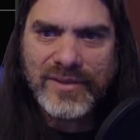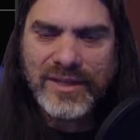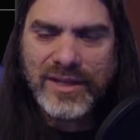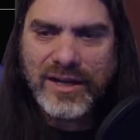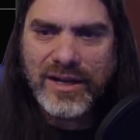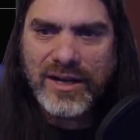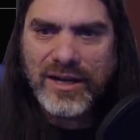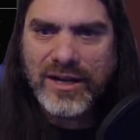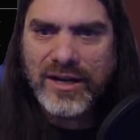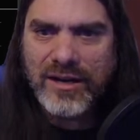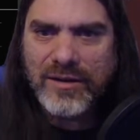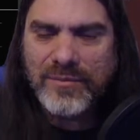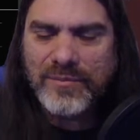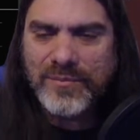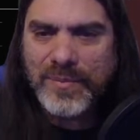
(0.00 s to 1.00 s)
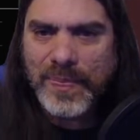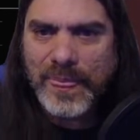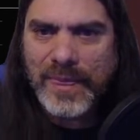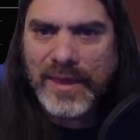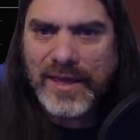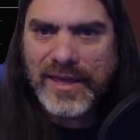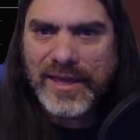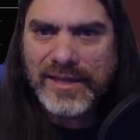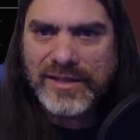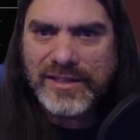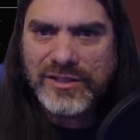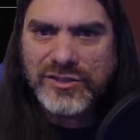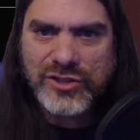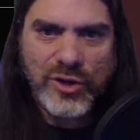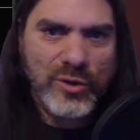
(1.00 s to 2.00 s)
And
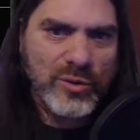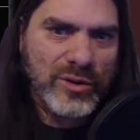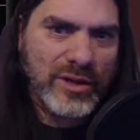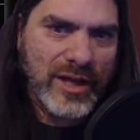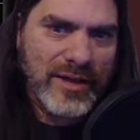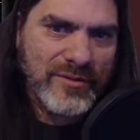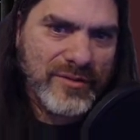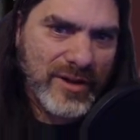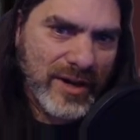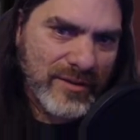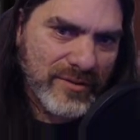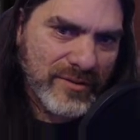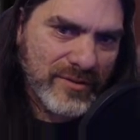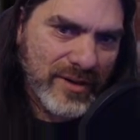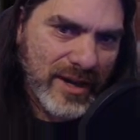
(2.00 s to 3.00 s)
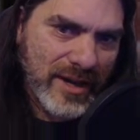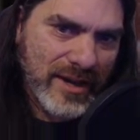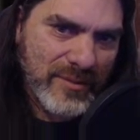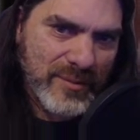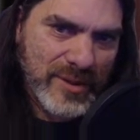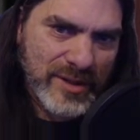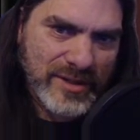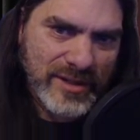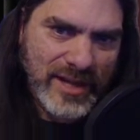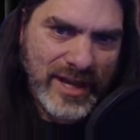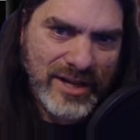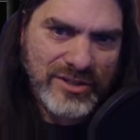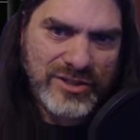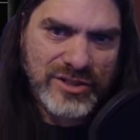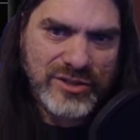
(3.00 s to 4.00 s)
in total, I have been
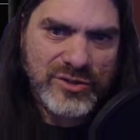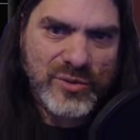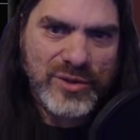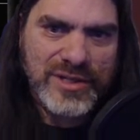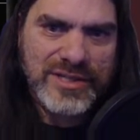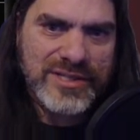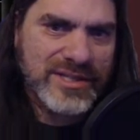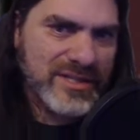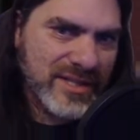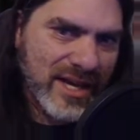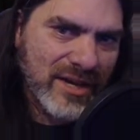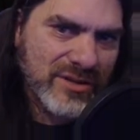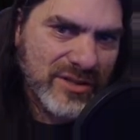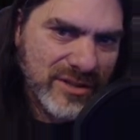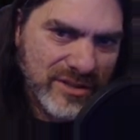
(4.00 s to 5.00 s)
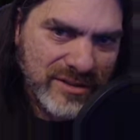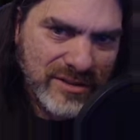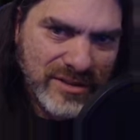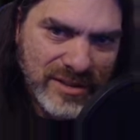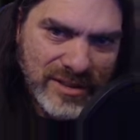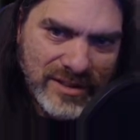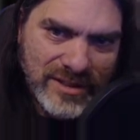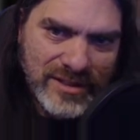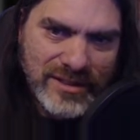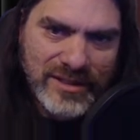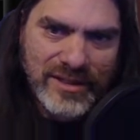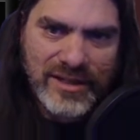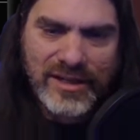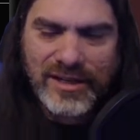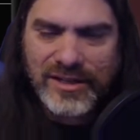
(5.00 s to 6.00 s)
hashing 26,000
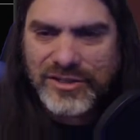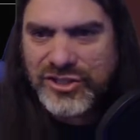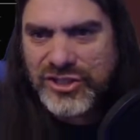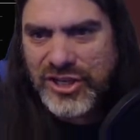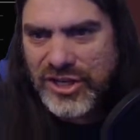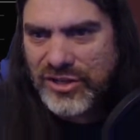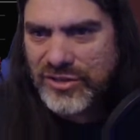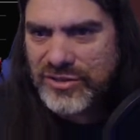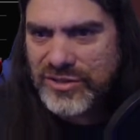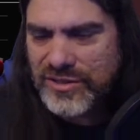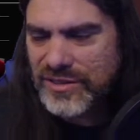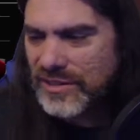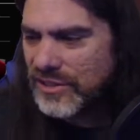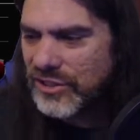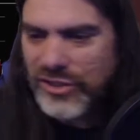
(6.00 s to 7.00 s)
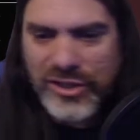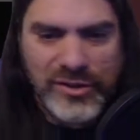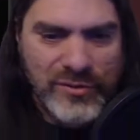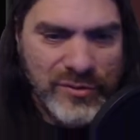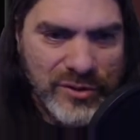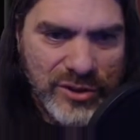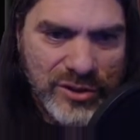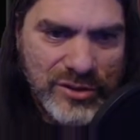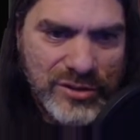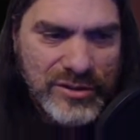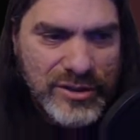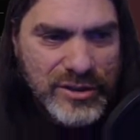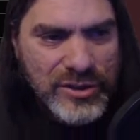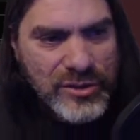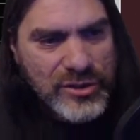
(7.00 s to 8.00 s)
shares, looking for the
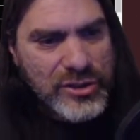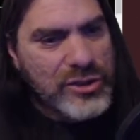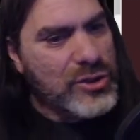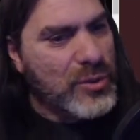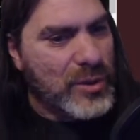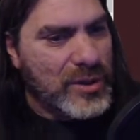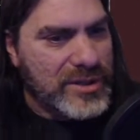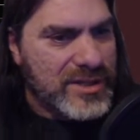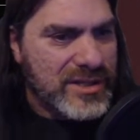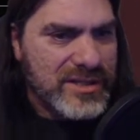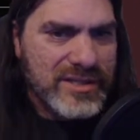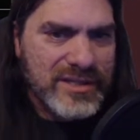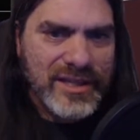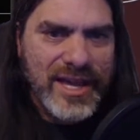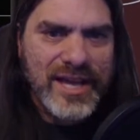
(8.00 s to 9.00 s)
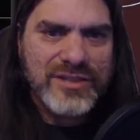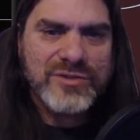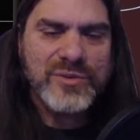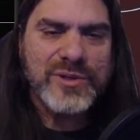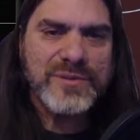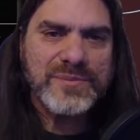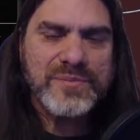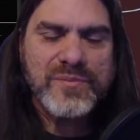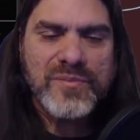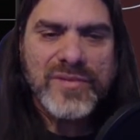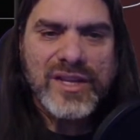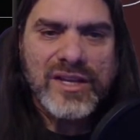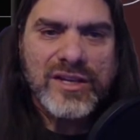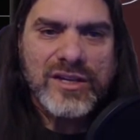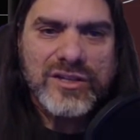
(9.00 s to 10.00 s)
new one since the last one.
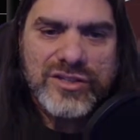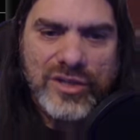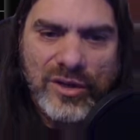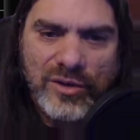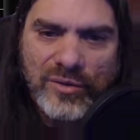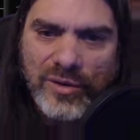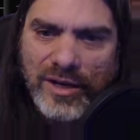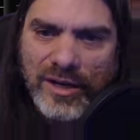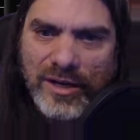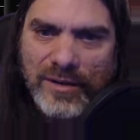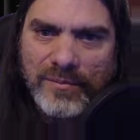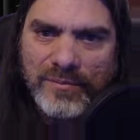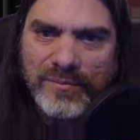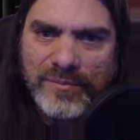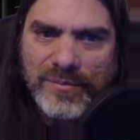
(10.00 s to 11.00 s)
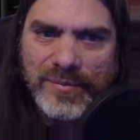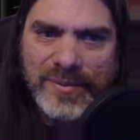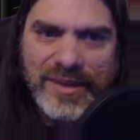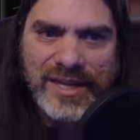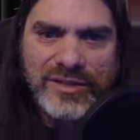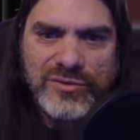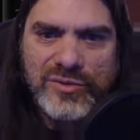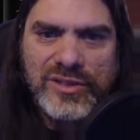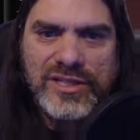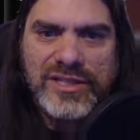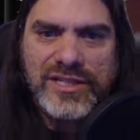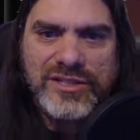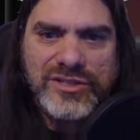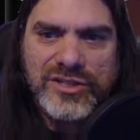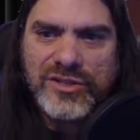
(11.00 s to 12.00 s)
So that's really
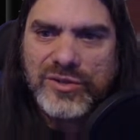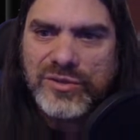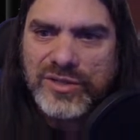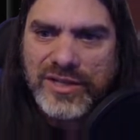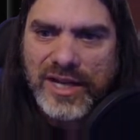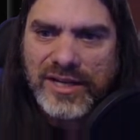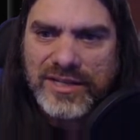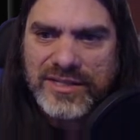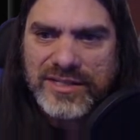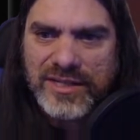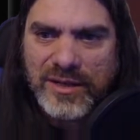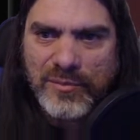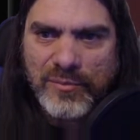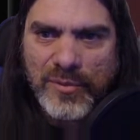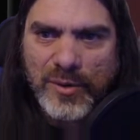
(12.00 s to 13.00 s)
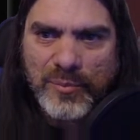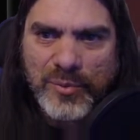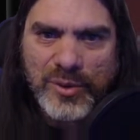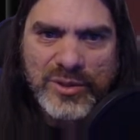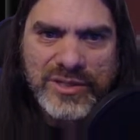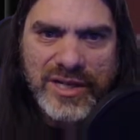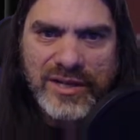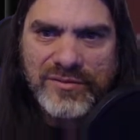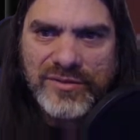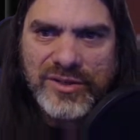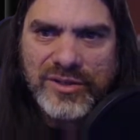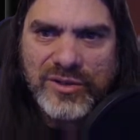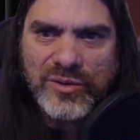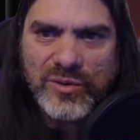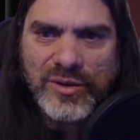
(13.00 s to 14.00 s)
neat too, to kind of see a bird's eye
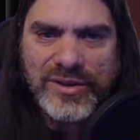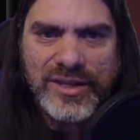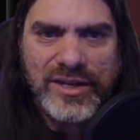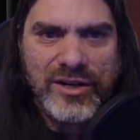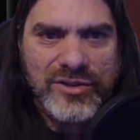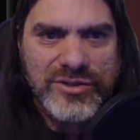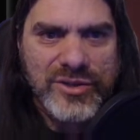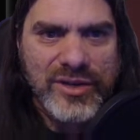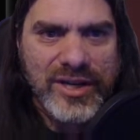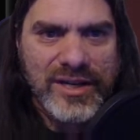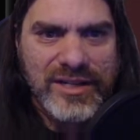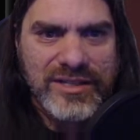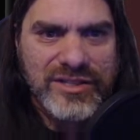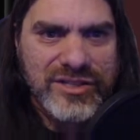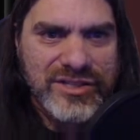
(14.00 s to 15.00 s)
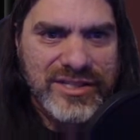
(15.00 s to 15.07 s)
view, and then also kind of just to